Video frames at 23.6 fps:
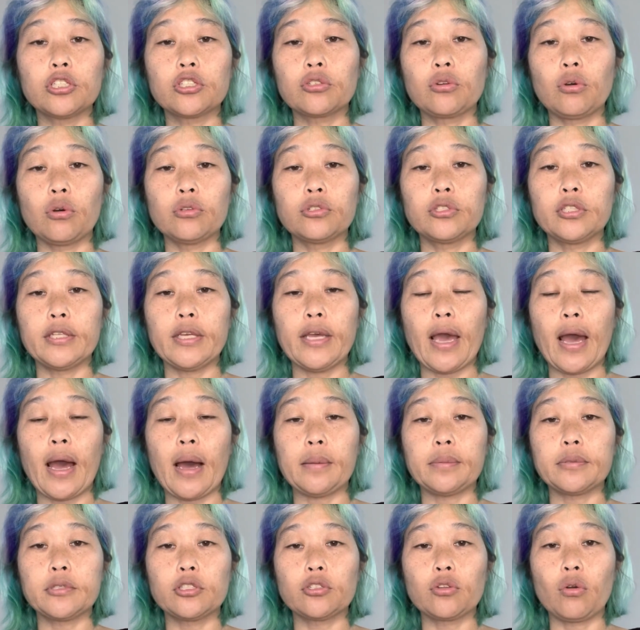go to the
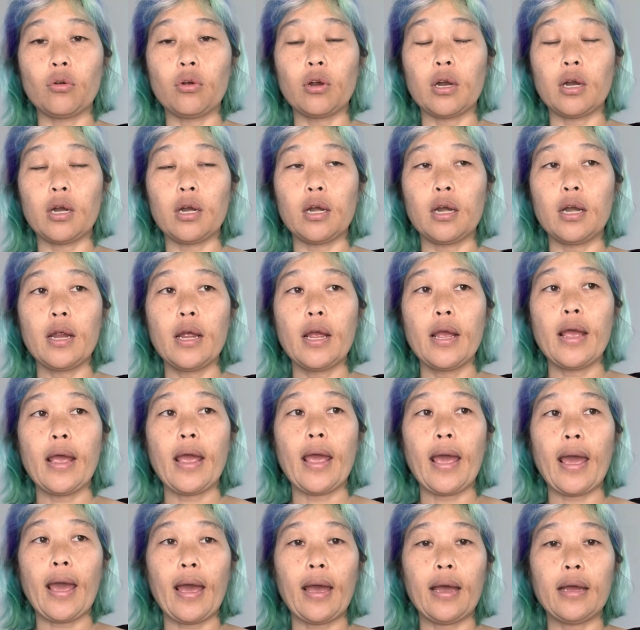App Store
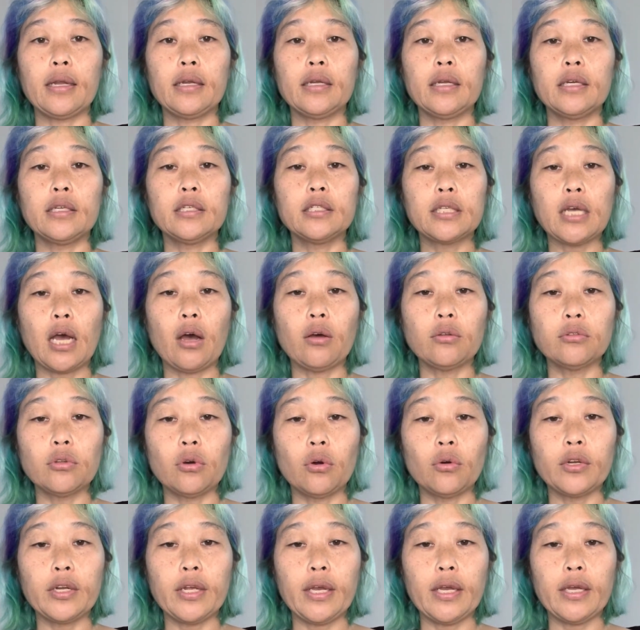and
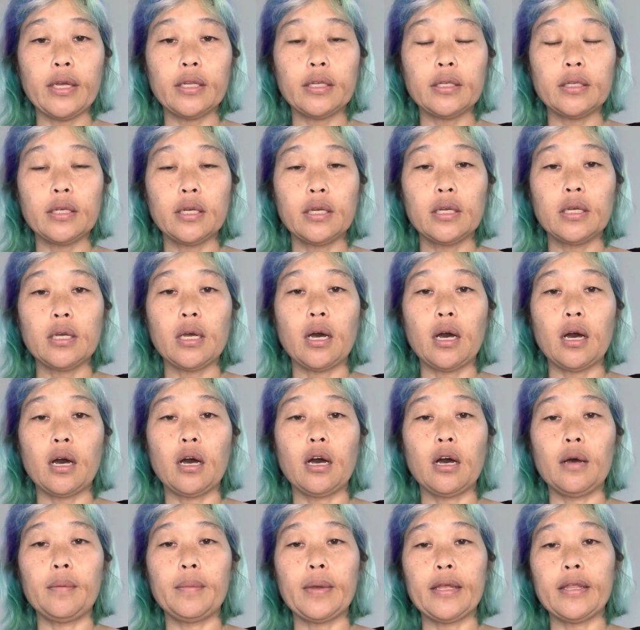download it,
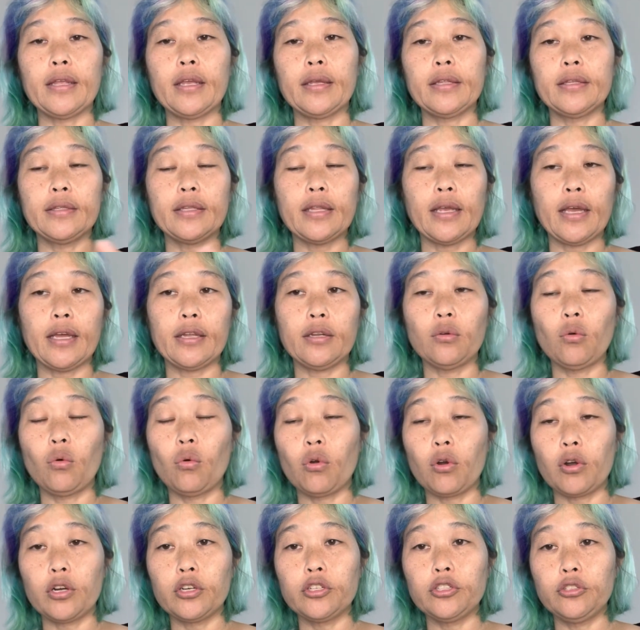and then,
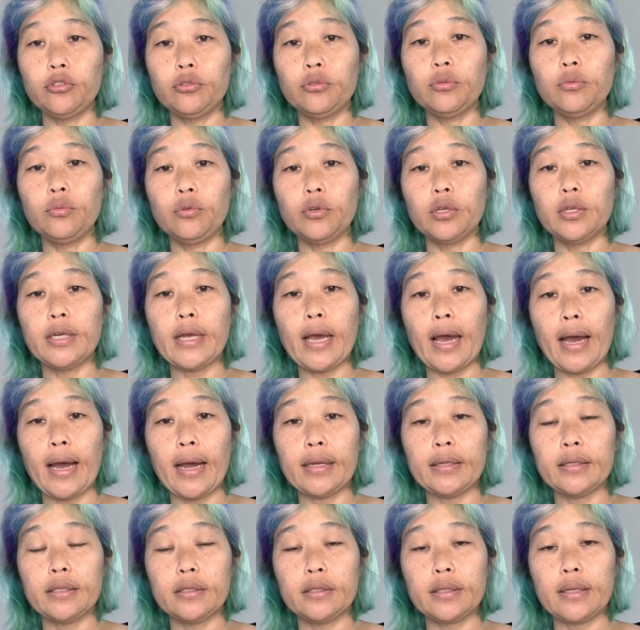or you would
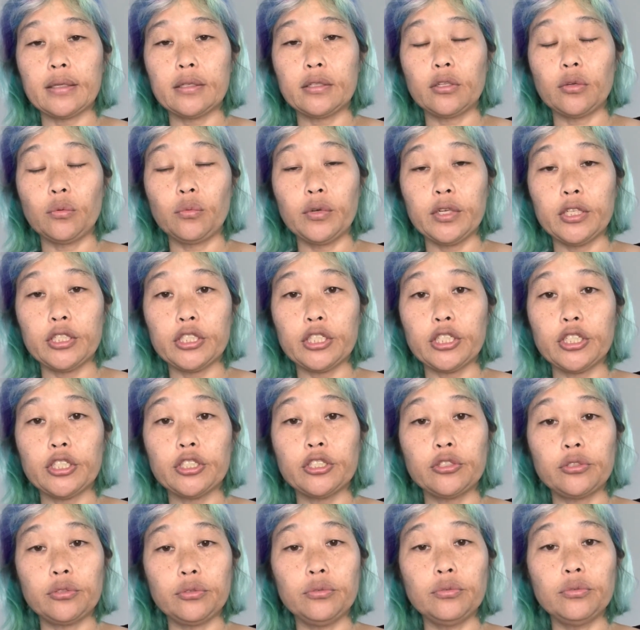add the widget
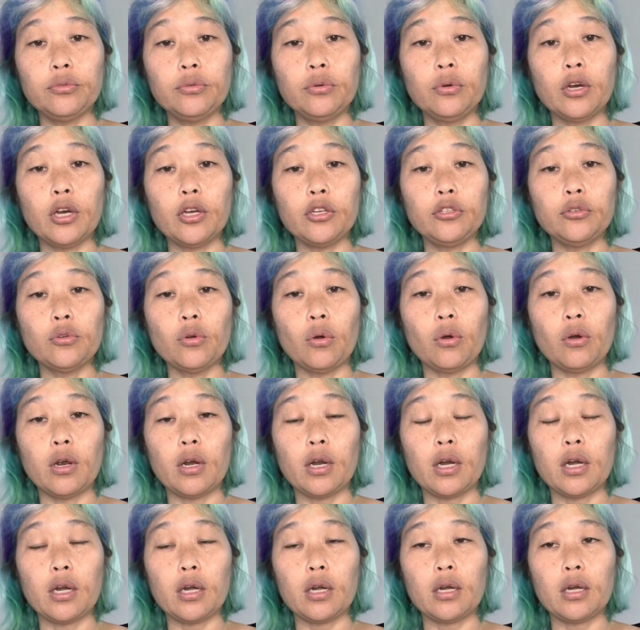to
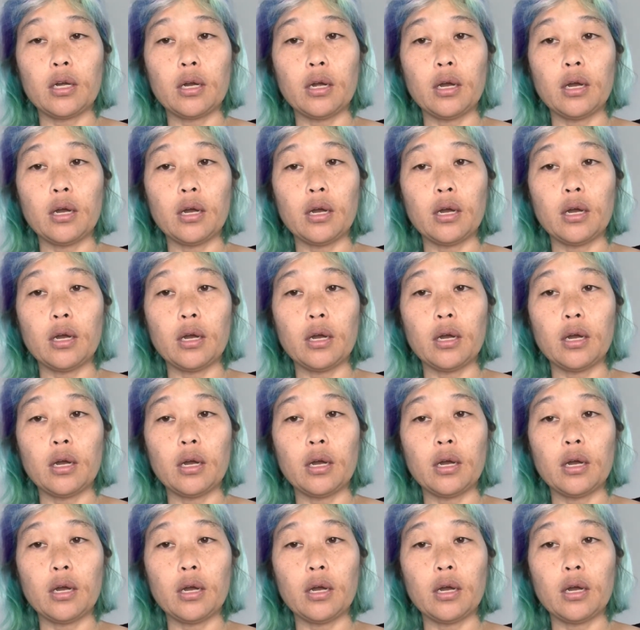your